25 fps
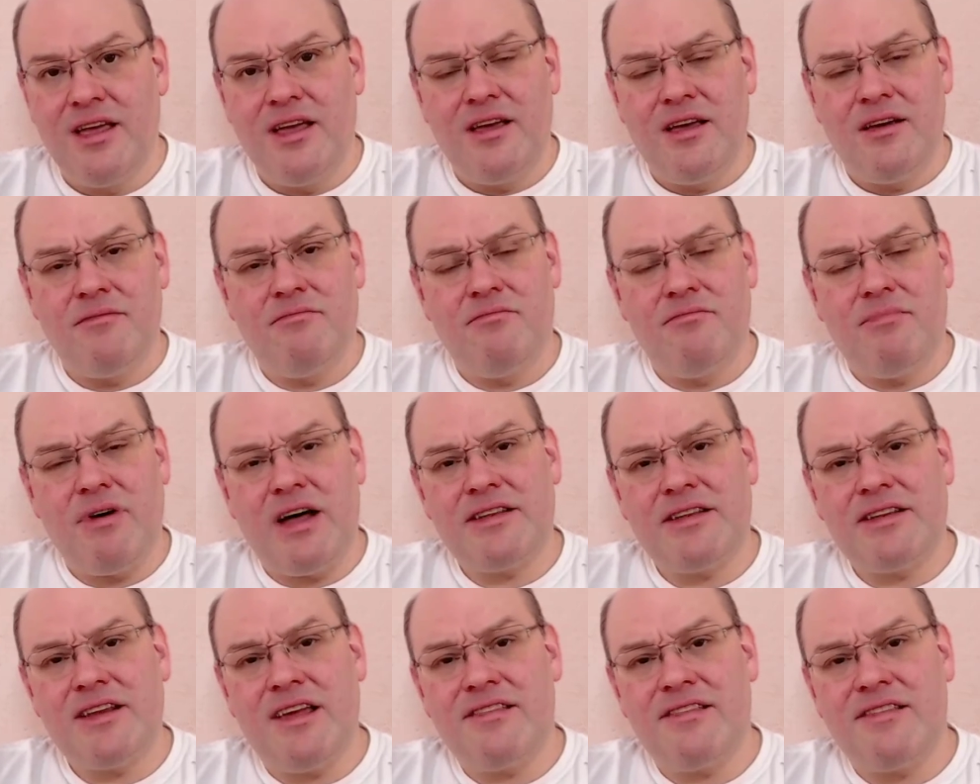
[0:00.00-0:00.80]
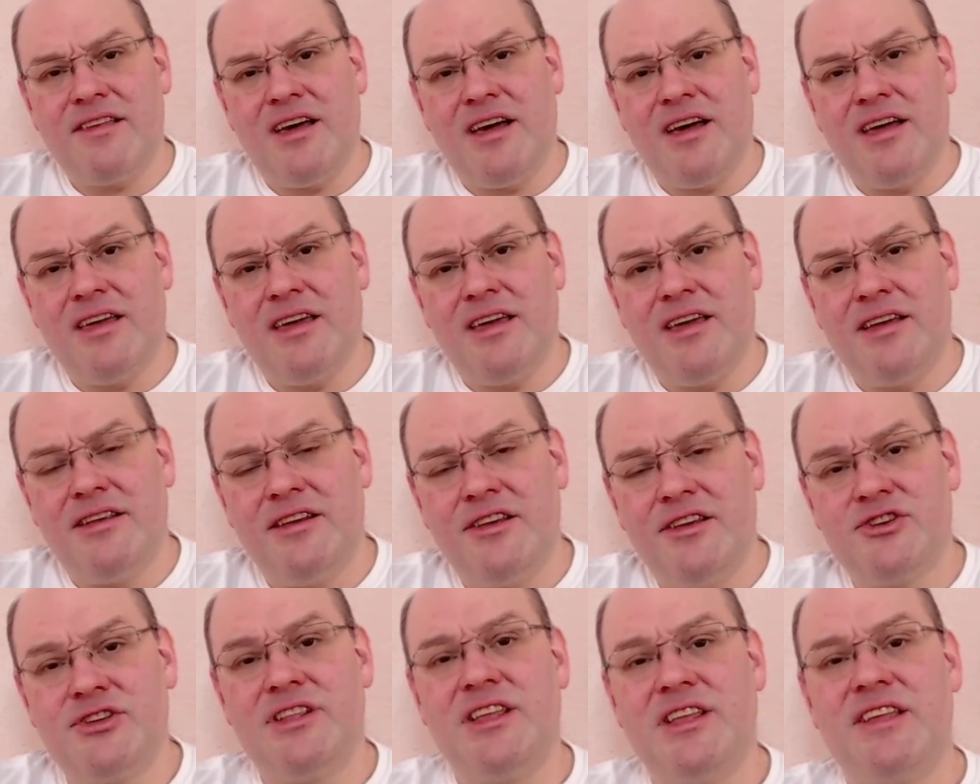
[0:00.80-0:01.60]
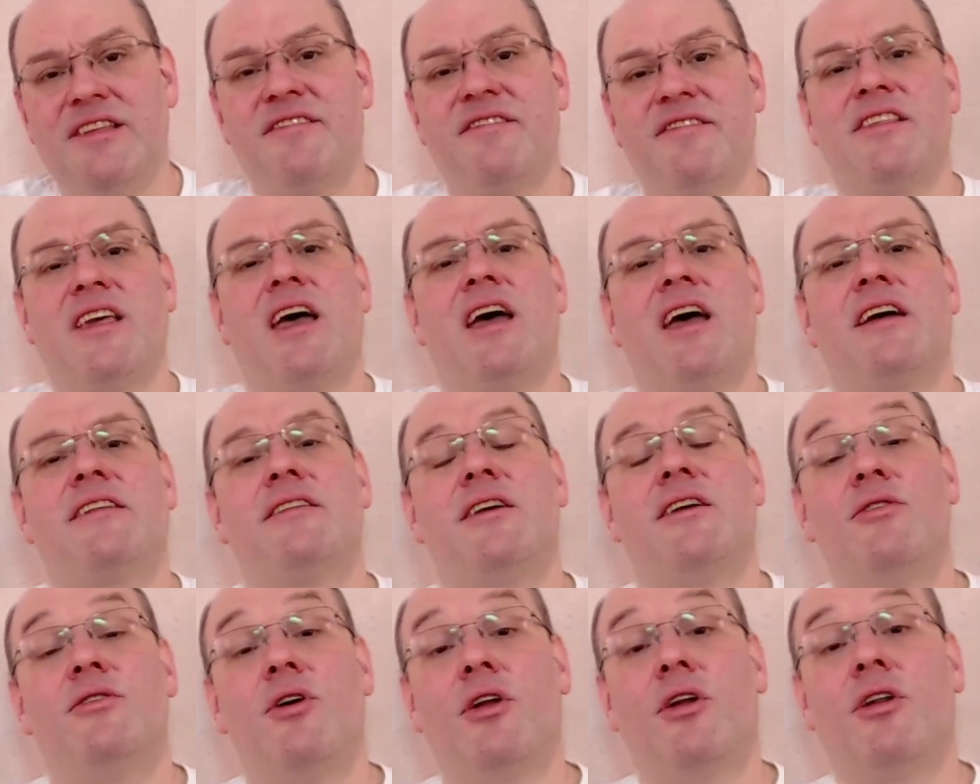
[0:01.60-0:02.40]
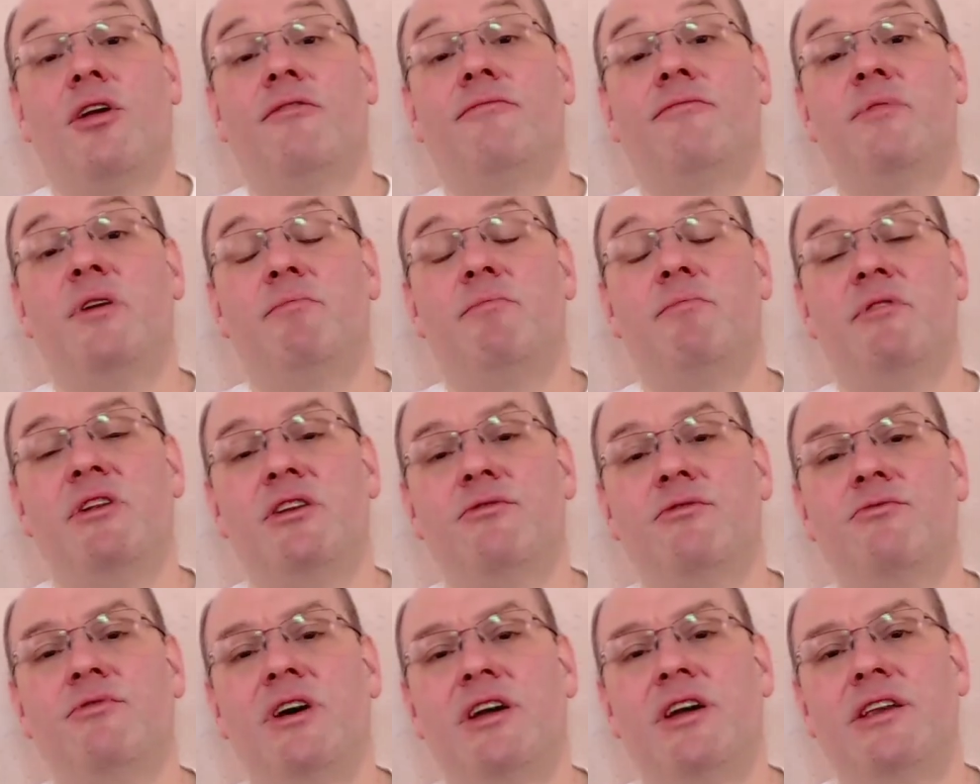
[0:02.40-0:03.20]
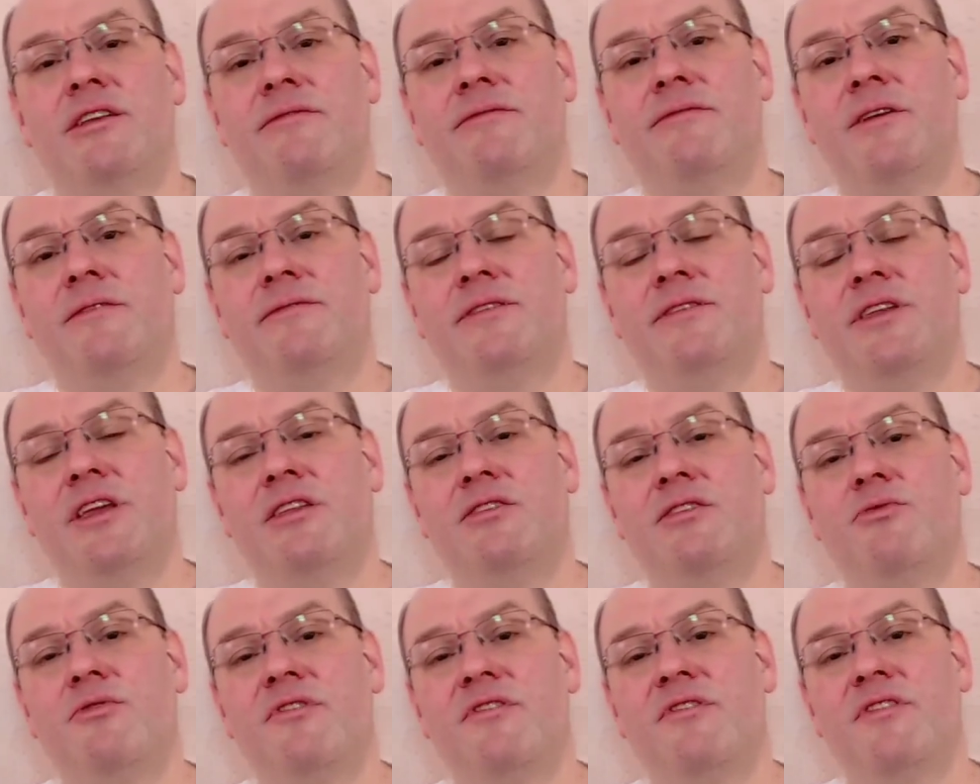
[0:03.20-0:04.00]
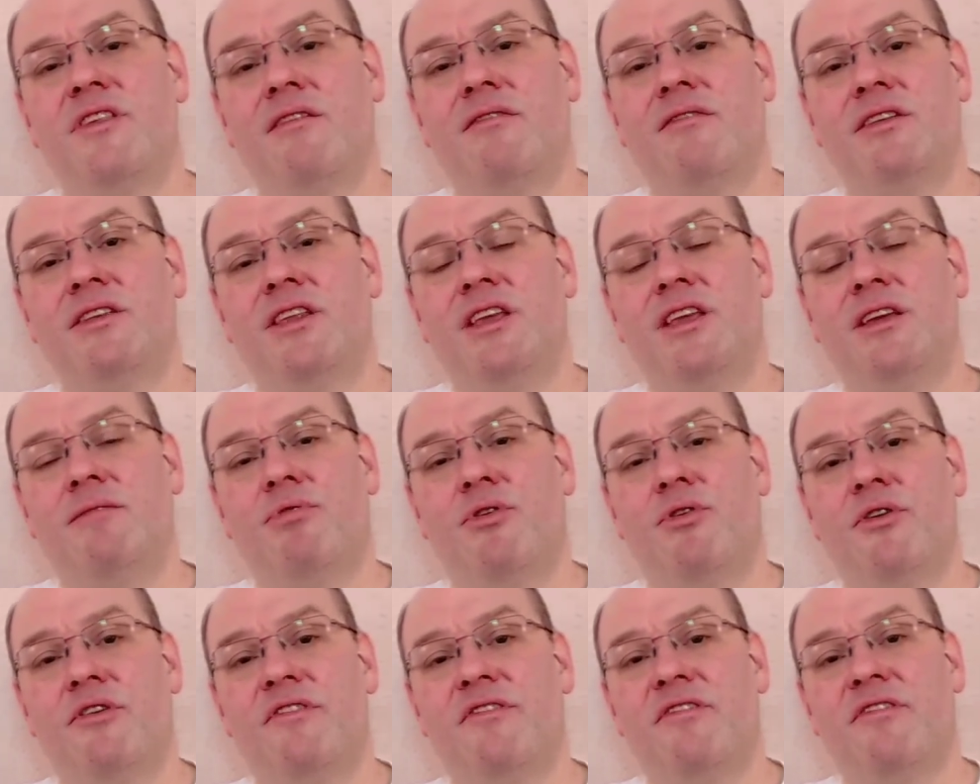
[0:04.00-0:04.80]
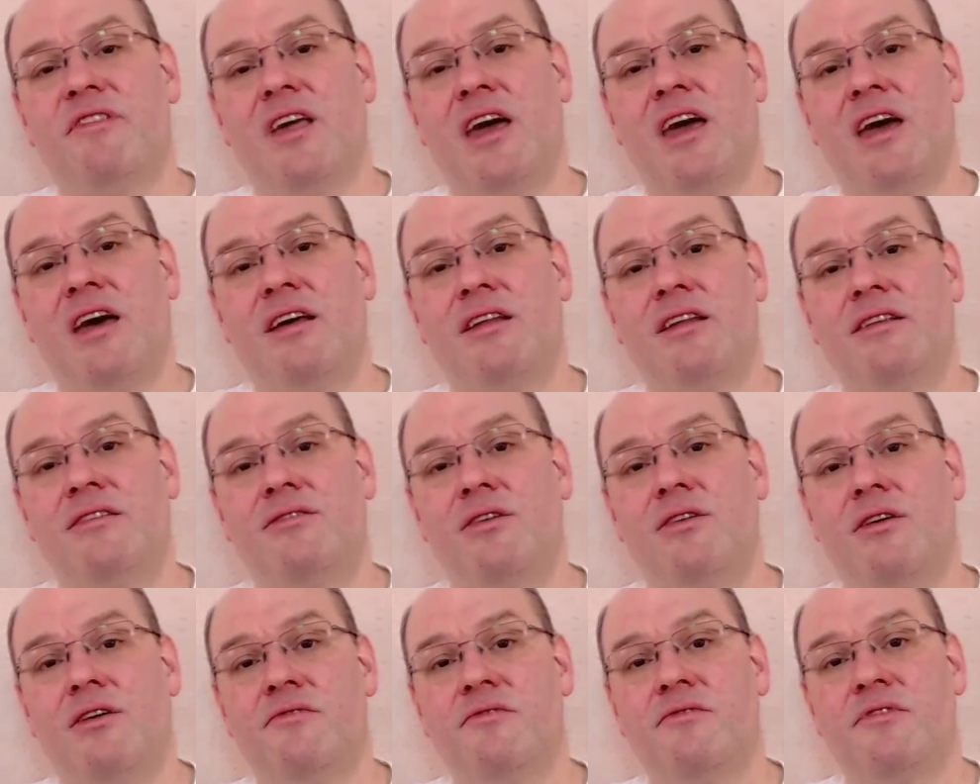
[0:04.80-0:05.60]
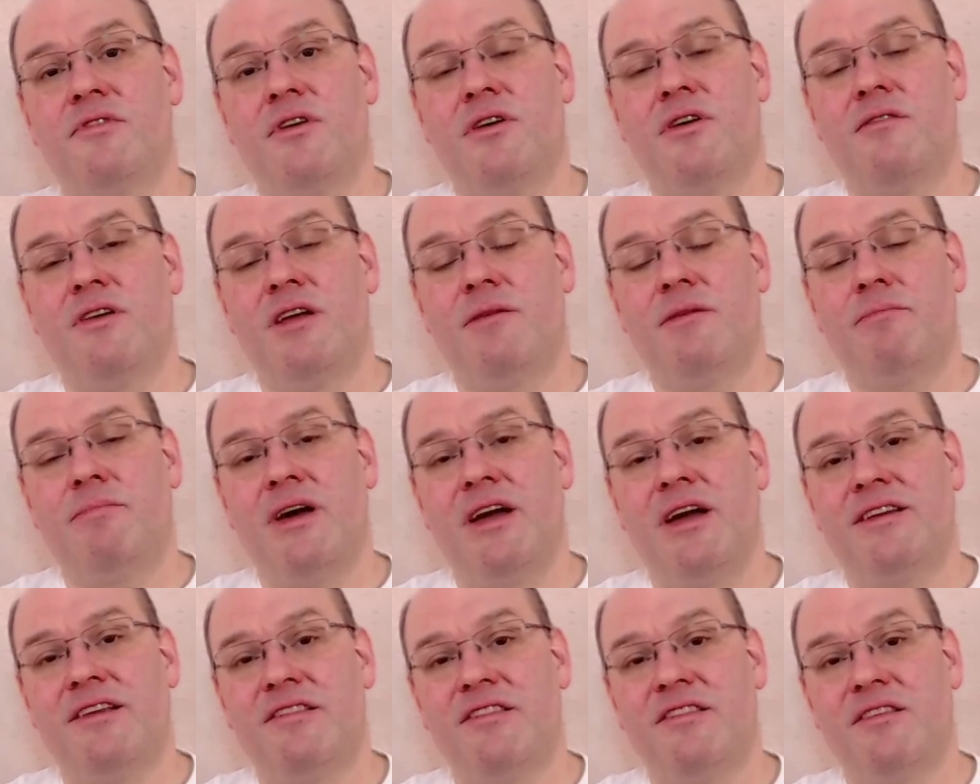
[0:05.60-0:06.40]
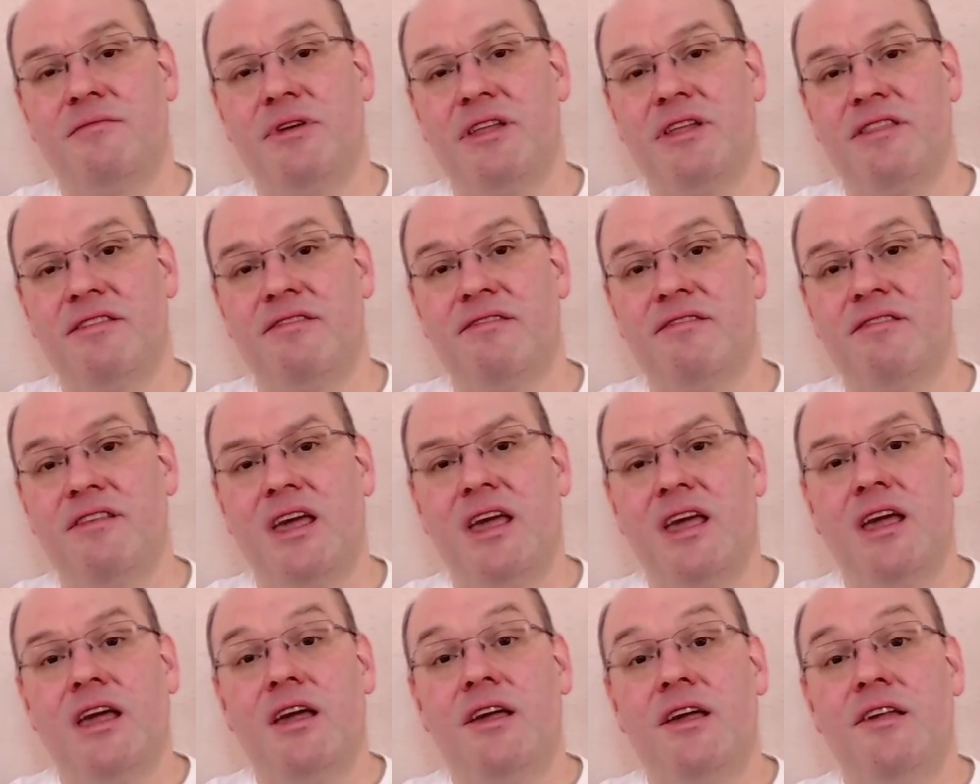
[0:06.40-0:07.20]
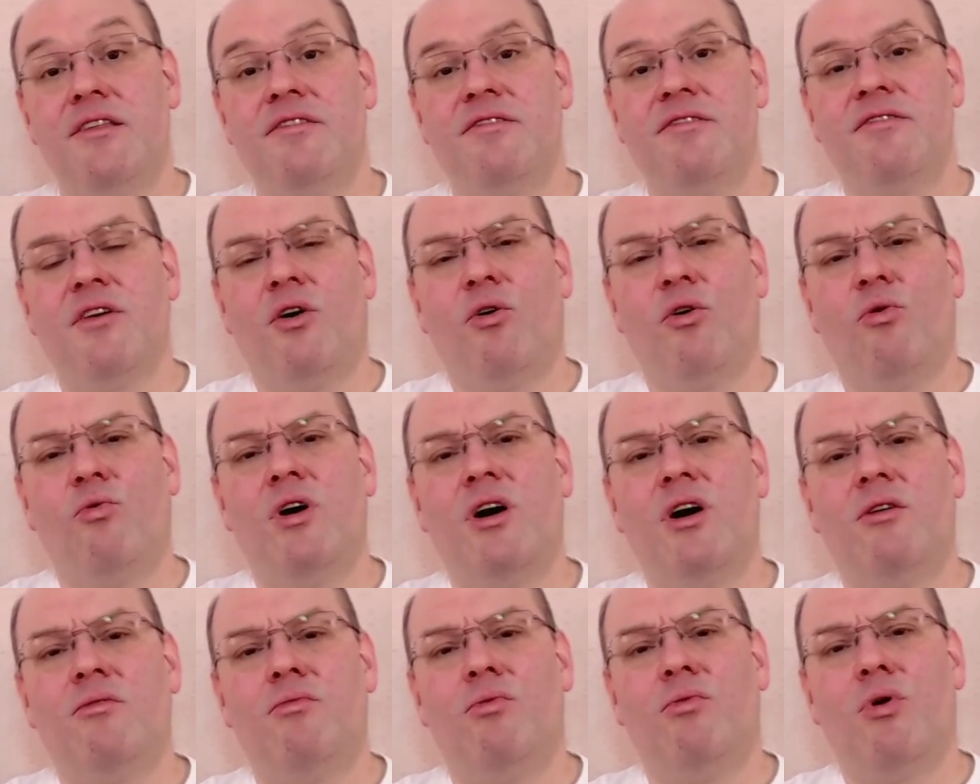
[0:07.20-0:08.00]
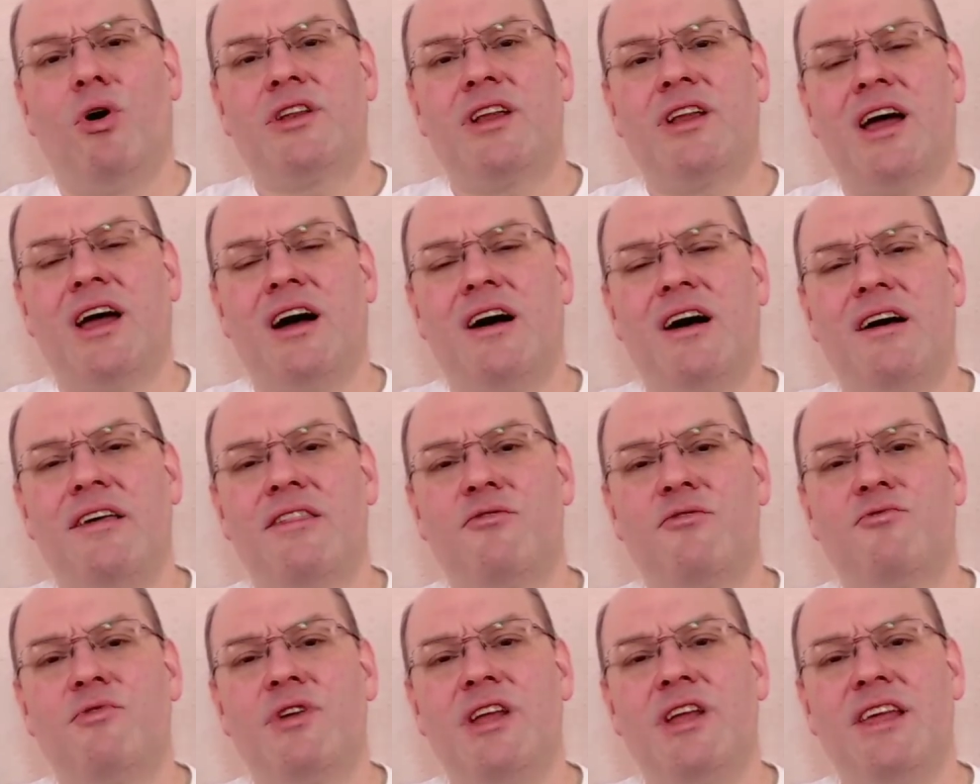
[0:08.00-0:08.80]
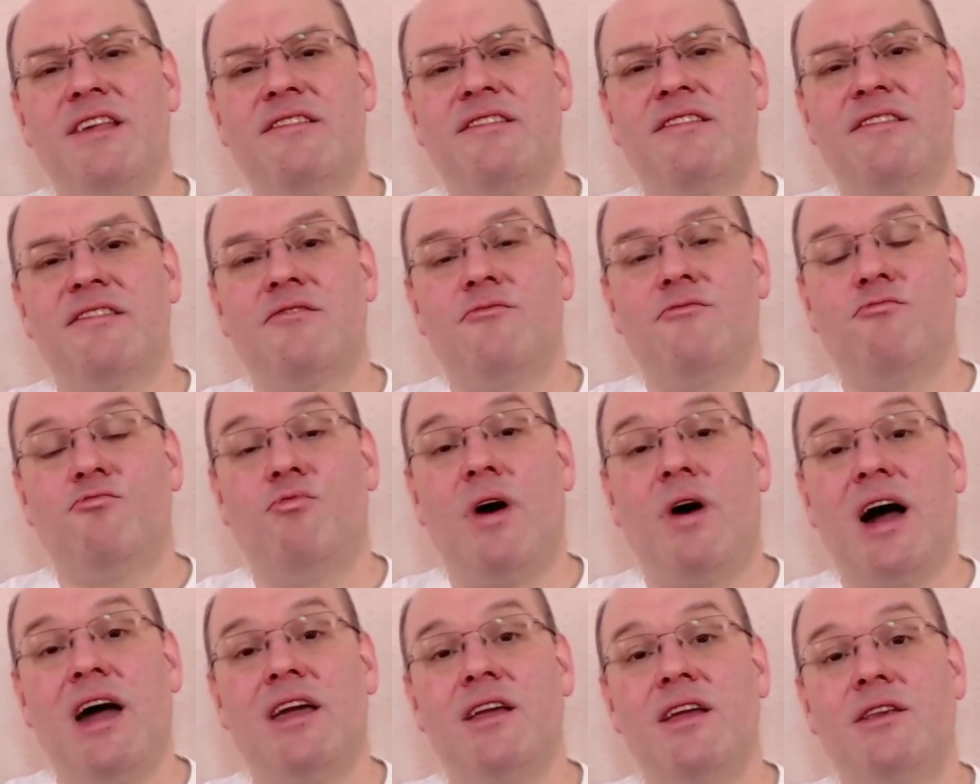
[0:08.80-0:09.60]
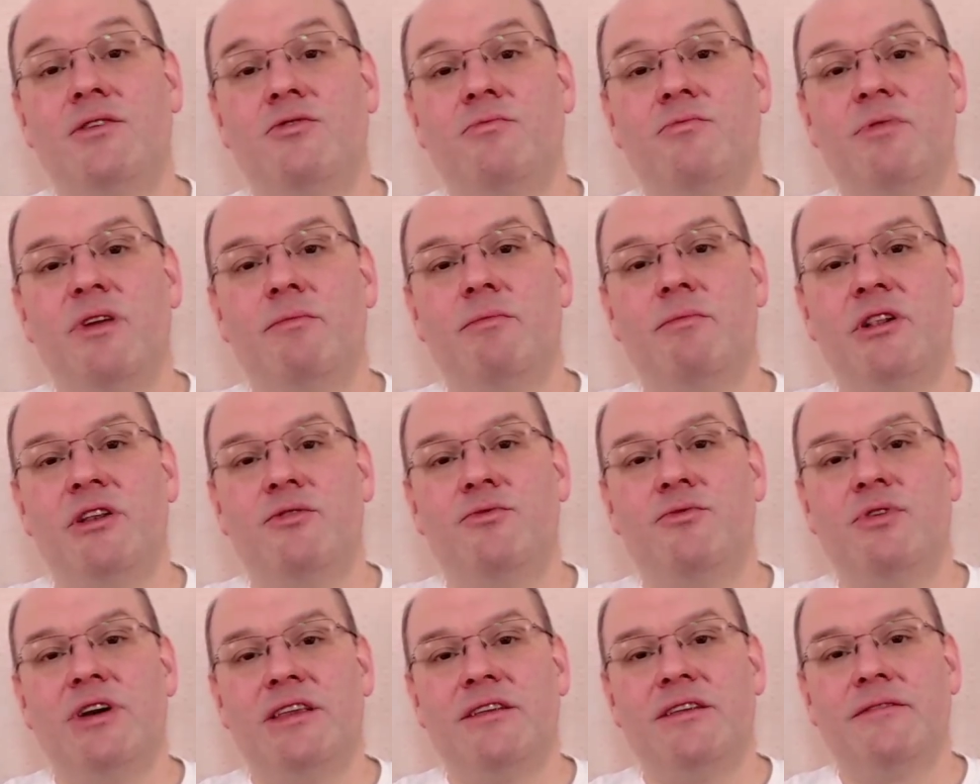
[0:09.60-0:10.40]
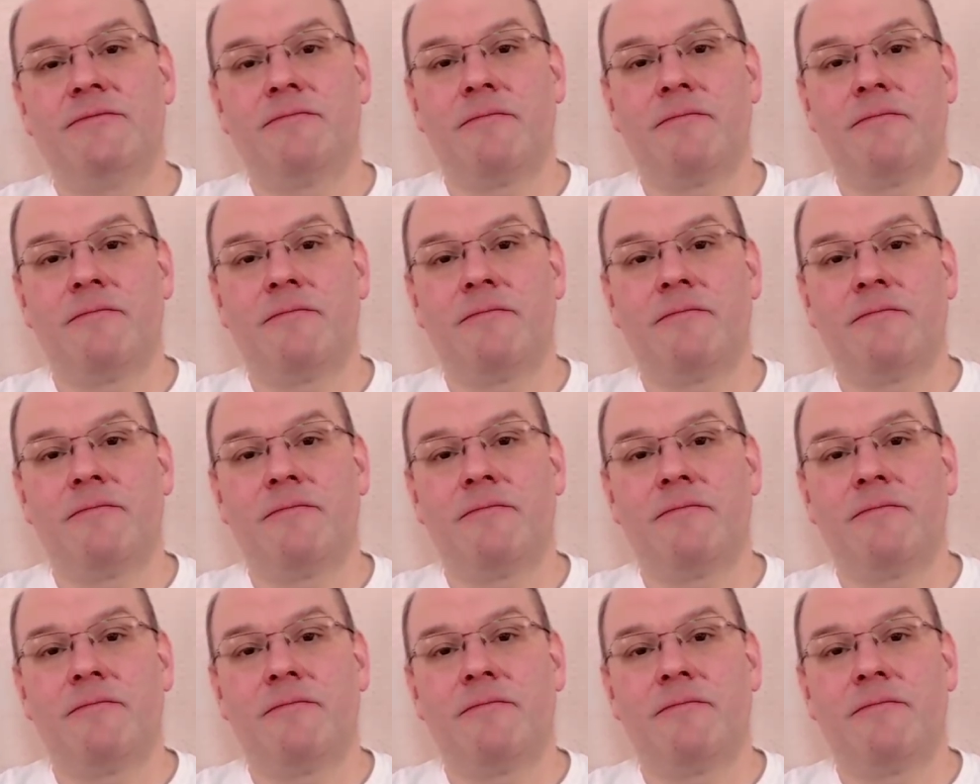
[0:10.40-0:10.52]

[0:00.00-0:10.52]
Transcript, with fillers: But as I initially said, a lot of people do it, fifty to seventy percent of survey participants. So what are the reasons? Why do people do it?